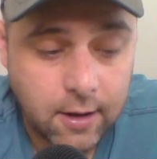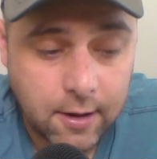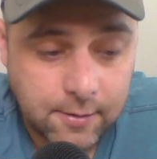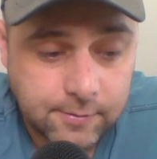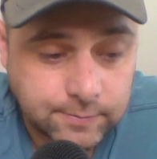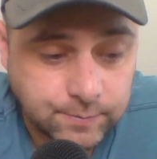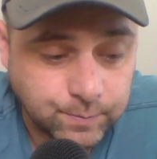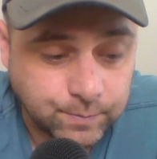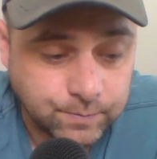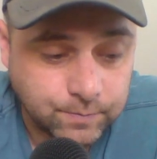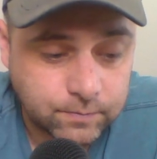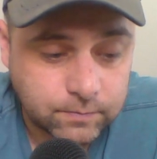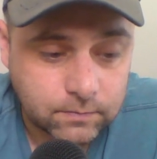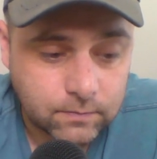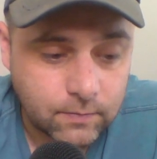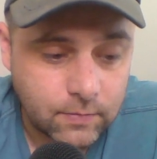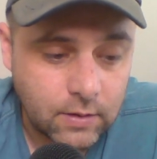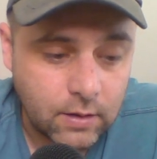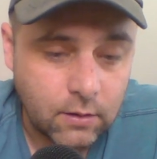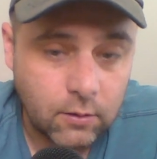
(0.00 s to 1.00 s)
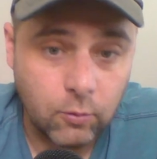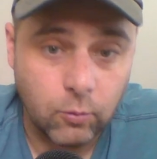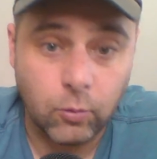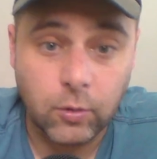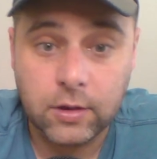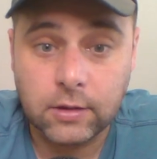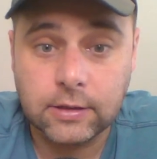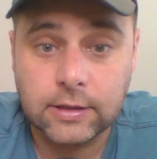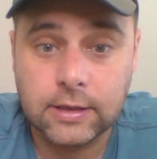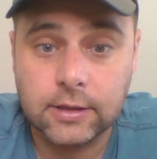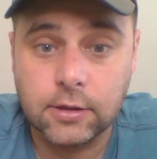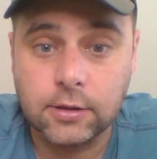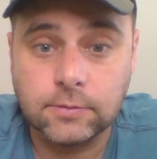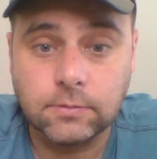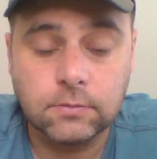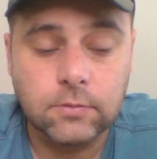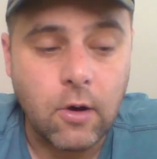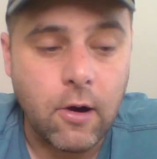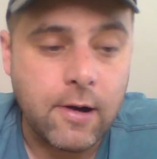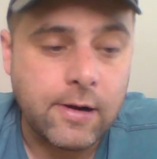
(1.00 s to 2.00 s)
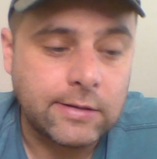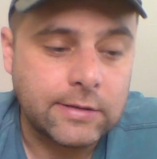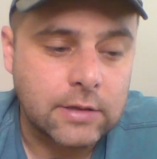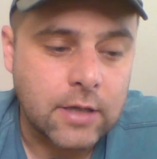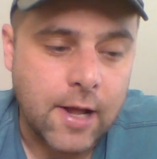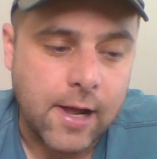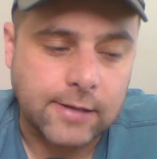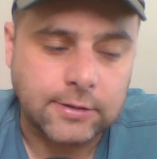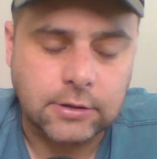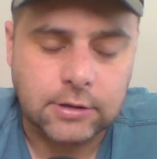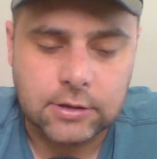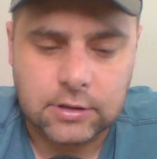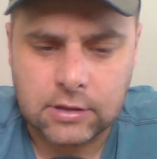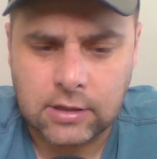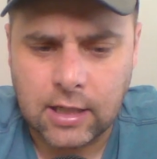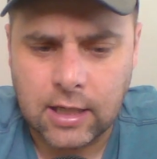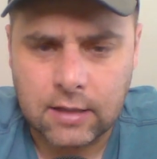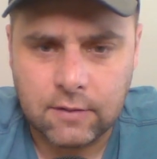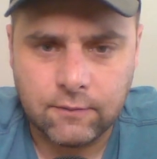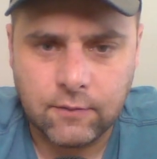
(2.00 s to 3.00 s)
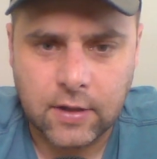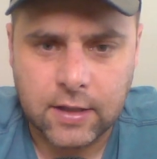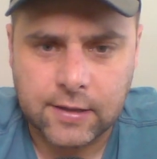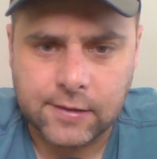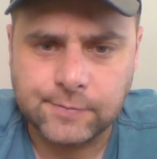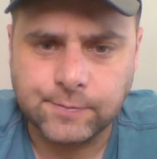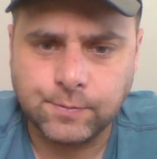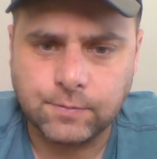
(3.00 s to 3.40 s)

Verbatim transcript: Um, really good, and does a lot of like